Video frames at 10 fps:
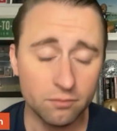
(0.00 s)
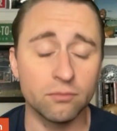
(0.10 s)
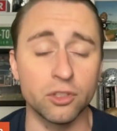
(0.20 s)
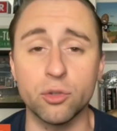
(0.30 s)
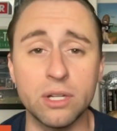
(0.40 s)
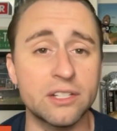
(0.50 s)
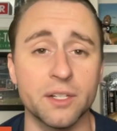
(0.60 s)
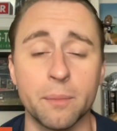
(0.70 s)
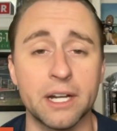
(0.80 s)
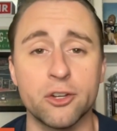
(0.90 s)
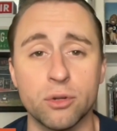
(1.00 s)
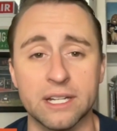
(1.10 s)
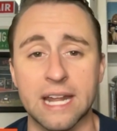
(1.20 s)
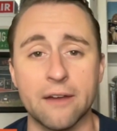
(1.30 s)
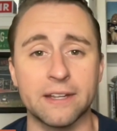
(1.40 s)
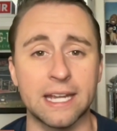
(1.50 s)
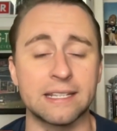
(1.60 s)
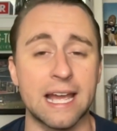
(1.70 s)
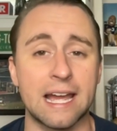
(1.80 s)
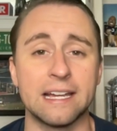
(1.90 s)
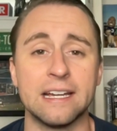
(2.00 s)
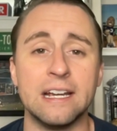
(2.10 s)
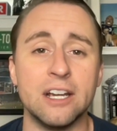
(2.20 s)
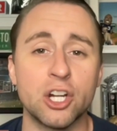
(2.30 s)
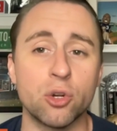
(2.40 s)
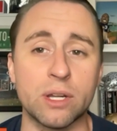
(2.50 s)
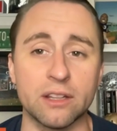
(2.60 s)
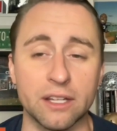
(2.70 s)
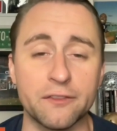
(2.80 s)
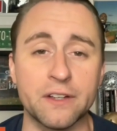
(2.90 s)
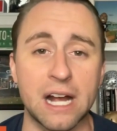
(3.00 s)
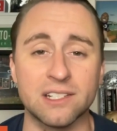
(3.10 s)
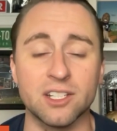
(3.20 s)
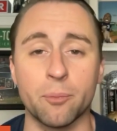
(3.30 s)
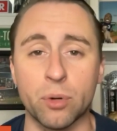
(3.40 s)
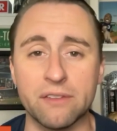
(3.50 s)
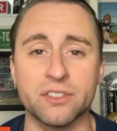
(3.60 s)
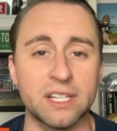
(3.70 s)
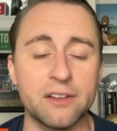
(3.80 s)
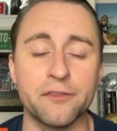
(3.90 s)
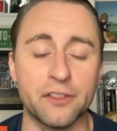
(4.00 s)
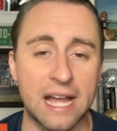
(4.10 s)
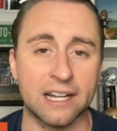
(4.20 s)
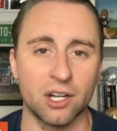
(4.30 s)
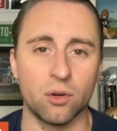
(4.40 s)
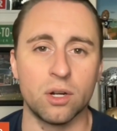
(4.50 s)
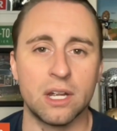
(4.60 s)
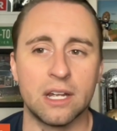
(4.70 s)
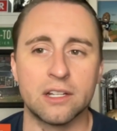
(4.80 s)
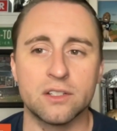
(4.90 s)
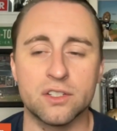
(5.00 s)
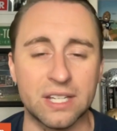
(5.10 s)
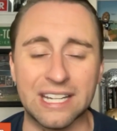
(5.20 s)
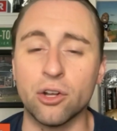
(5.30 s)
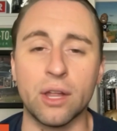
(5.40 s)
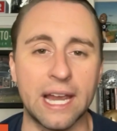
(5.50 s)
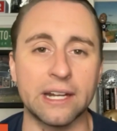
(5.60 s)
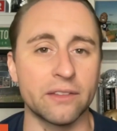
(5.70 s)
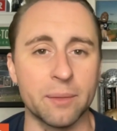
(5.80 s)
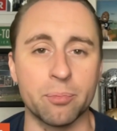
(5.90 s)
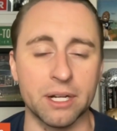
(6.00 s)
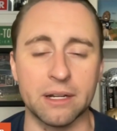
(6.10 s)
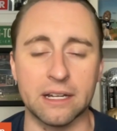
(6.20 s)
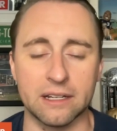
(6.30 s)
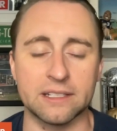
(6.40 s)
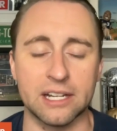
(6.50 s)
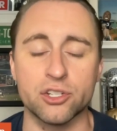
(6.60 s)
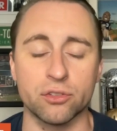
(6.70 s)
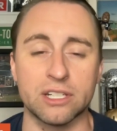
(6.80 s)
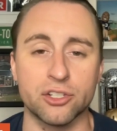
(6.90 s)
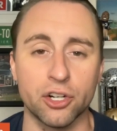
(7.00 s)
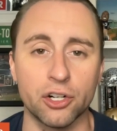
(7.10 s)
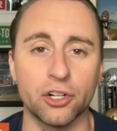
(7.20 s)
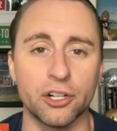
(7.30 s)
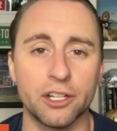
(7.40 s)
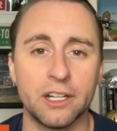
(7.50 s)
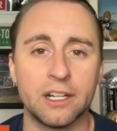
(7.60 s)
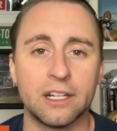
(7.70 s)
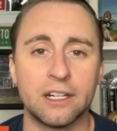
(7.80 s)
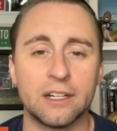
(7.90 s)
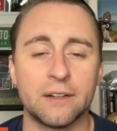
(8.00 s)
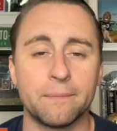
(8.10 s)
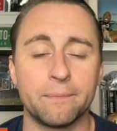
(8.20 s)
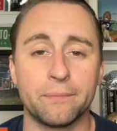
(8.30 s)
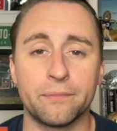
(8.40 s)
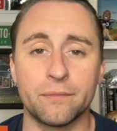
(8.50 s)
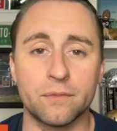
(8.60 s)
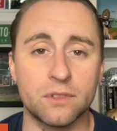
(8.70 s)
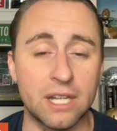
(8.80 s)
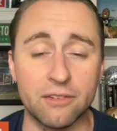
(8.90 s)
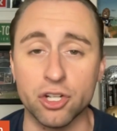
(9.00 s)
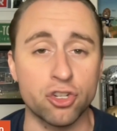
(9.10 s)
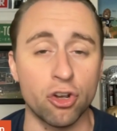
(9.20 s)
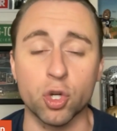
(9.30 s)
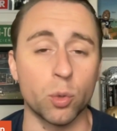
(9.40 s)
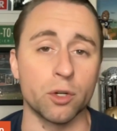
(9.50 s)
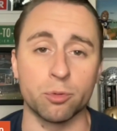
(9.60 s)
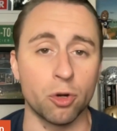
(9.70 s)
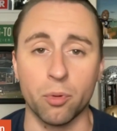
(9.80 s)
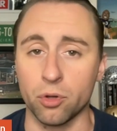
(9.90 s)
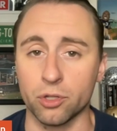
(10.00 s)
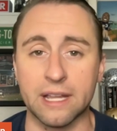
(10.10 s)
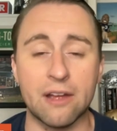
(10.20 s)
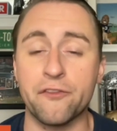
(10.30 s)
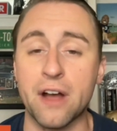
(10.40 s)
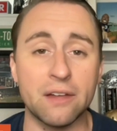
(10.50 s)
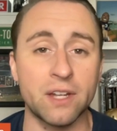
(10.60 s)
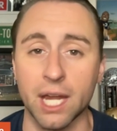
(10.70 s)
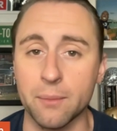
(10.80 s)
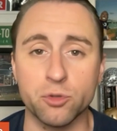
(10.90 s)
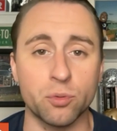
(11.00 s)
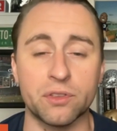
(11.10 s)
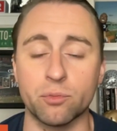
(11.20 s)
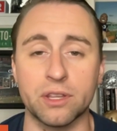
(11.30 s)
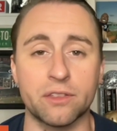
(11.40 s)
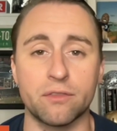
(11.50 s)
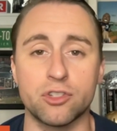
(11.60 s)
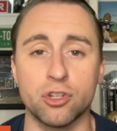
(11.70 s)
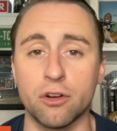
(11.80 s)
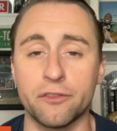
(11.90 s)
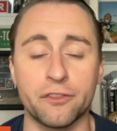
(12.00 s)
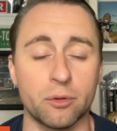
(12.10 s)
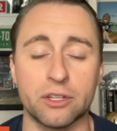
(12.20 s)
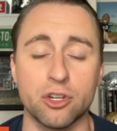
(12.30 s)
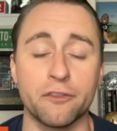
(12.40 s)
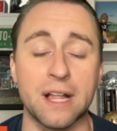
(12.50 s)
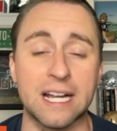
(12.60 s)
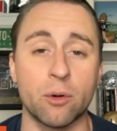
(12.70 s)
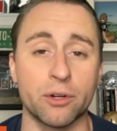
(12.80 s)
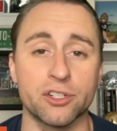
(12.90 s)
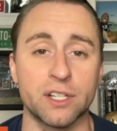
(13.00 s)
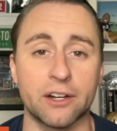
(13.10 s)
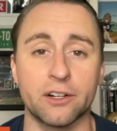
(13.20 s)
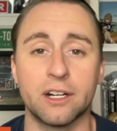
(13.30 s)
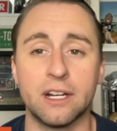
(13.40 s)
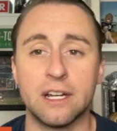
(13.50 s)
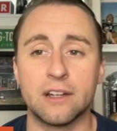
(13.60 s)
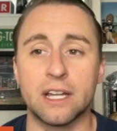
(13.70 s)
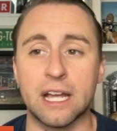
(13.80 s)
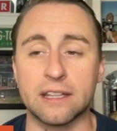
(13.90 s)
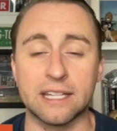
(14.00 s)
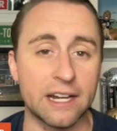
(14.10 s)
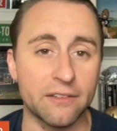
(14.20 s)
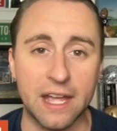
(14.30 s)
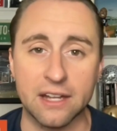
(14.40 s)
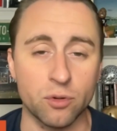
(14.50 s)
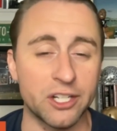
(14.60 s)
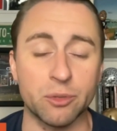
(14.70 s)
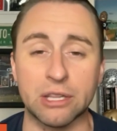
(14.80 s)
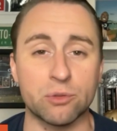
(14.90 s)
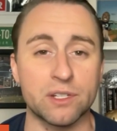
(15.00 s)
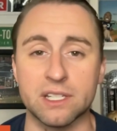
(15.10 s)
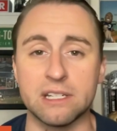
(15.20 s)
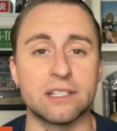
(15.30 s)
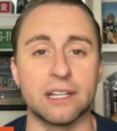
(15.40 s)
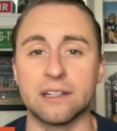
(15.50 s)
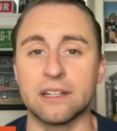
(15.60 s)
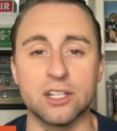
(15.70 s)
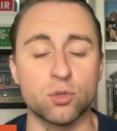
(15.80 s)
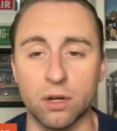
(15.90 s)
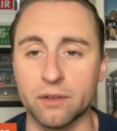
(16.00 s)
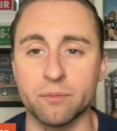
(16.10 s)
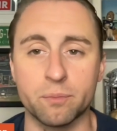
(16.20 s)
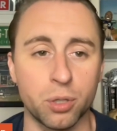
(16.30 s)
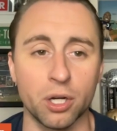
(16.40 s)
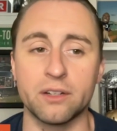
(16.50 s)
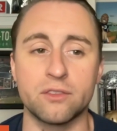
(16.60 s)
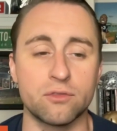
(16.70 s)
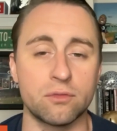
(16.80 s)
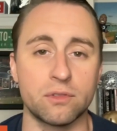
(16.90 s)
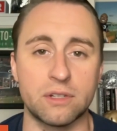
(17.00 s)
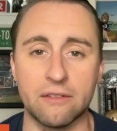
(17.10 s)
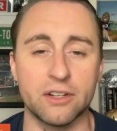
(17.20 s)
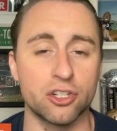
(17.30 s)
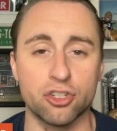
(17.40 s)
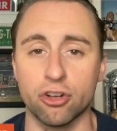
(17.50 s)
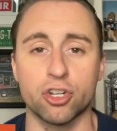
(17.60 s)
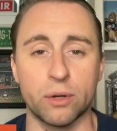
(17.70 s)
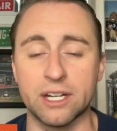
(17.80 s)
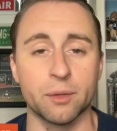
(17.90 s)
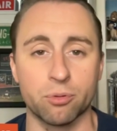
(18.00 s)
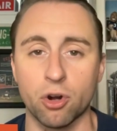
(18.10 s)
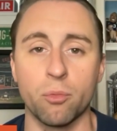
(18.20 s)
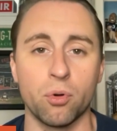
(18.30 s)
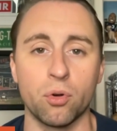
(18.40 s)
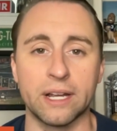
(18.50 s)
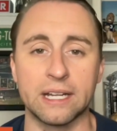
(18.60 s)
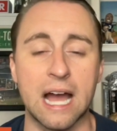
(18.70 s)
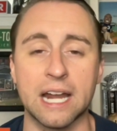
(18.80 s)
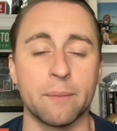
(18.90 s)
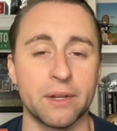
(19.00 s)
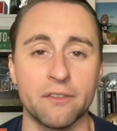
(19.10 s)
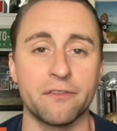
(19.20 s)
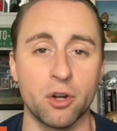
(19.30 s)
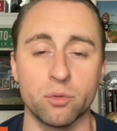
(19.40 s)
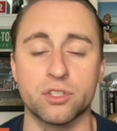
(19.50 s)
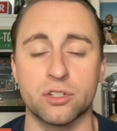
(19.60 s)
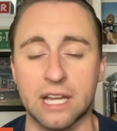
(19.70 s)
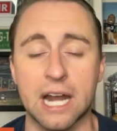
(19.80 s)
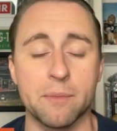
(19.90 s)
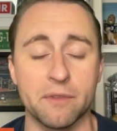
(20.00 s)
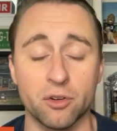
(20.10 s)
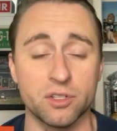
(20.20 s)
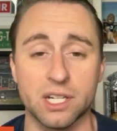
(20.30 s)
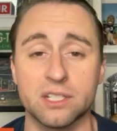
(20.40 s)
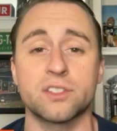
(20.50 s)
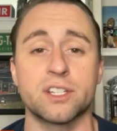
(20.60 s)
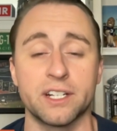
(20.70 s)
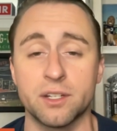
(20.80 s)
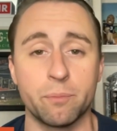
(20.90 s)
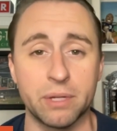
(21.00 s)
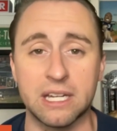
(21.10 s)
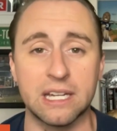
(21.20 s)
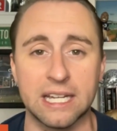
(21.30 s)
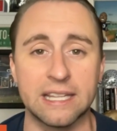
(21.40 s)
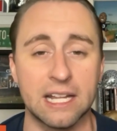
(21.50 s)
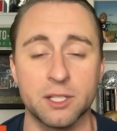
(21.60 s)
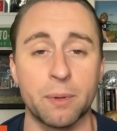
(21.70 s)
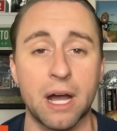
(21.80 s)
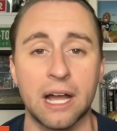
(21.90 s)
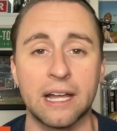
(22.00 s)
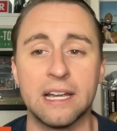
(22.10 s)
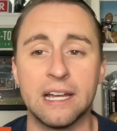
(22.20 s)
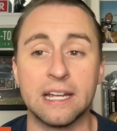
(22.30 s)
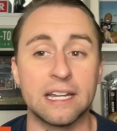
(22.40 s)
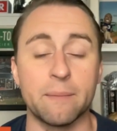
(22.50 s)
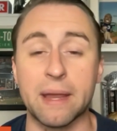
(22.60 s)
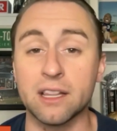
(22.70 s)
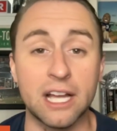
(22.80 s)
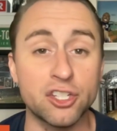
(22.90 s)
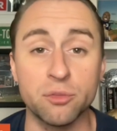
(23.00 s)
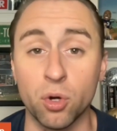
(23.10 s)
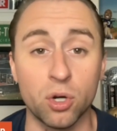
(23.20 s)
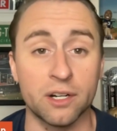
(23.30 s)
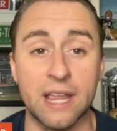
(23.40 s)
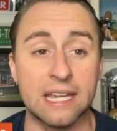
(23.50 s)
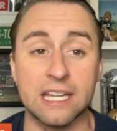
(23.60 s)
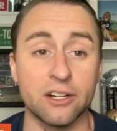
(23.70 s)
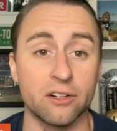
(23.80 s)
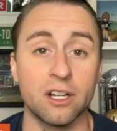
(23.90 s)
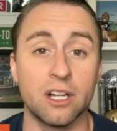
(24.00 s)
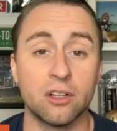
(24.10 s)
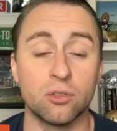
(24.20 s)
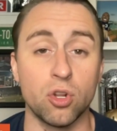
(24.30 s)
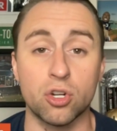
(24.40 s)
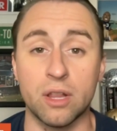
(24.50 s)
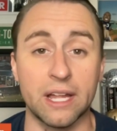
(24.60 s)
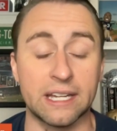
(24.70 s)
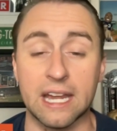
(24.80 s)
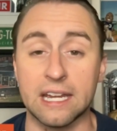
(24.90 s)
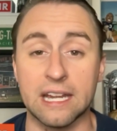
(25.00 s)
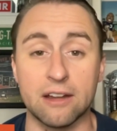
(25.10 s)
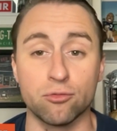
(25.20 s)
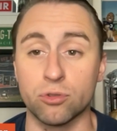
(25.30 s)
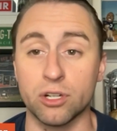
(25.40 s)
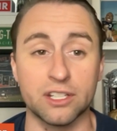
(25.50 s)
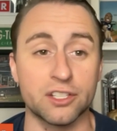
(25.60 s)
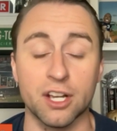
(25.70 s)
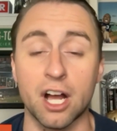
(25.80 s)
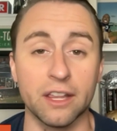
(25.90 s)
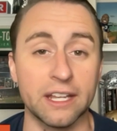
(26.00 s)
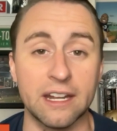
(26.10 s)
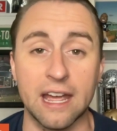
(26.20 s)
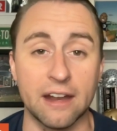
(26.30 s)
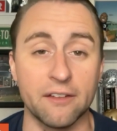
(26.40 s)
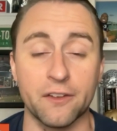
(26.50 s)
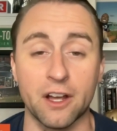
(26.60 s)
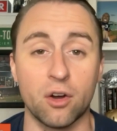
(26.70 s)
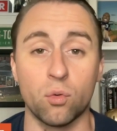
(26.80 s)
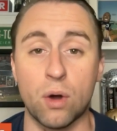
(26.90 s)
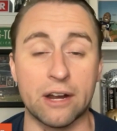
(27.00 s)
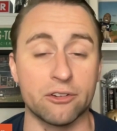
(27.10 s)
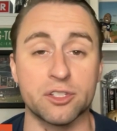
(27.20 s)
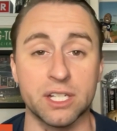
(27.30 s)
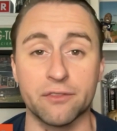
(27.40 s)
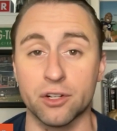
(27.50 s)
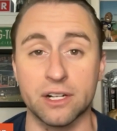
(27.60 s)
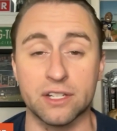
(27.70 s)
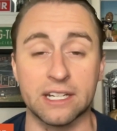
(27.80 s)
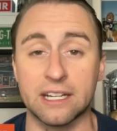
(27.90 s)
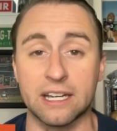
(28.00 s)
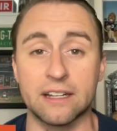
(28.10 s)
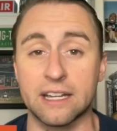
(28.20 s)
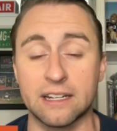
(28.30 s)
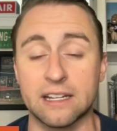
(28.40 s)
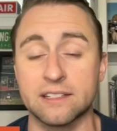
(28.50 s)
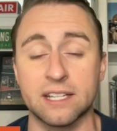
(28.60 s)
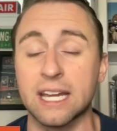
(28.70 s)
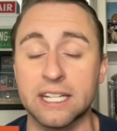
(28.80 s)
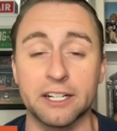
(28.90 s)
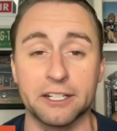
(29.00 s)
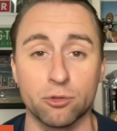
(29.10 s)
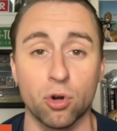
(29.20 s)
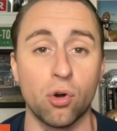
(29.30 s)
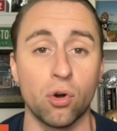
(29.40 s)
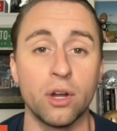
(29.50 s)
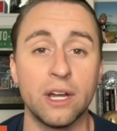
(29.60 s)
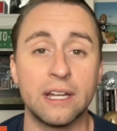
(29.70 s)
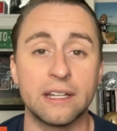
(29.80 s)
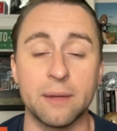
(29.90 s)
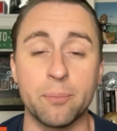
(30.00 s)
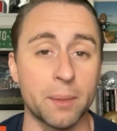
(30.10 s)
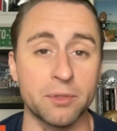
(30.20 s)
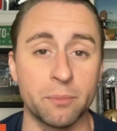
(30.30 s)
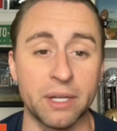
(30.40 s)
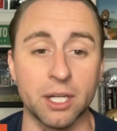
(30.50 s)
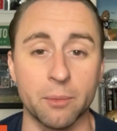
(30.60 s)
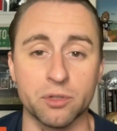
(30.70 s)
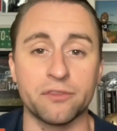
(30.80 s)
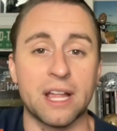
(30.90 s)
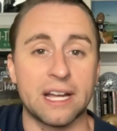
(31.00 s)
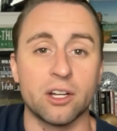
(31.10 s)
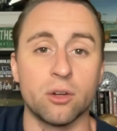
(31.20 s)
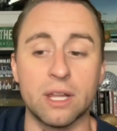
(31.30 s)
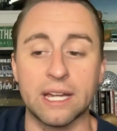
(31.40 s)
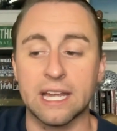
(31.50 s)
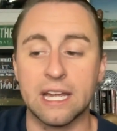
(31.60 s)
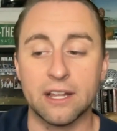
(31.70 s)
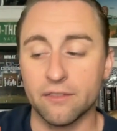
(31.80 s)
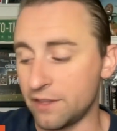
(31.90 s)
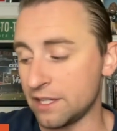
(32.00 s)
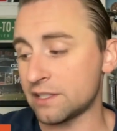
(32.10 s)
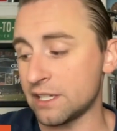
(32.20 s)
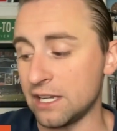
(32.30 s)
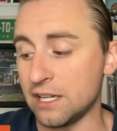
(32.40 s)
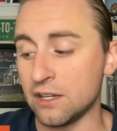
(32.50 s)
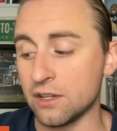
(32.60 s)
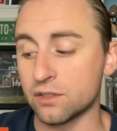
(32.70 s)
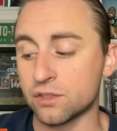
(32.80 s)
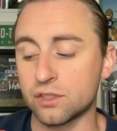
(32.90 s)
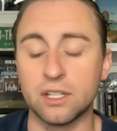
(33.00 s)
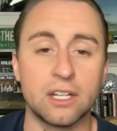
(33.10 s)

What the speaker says: you need somebody who can navigate that, who can lift guys up. We've seen Flacco single-handedly essentially turn David Njoku into a Pro Bowler. That 5 games with Joe Flacco under center at the end of that 2023 season is what put David Njoku into the Pro Bowl and got him enough votes and got him the votes necessary to be in that spot. He made Elijah Moore that year look like a really solid NFL wide receiver as like in a secondary role. He put up some big numbers with Flacco. Like, this is,